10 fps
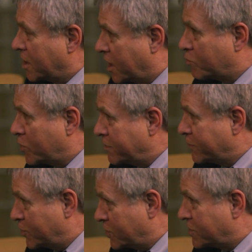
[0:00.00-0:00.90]
And one of
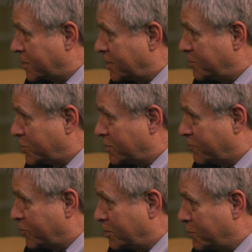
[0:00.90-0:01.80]
those is unlimited
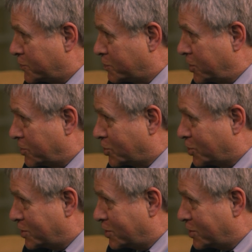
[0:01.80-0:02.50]
freedom of speech.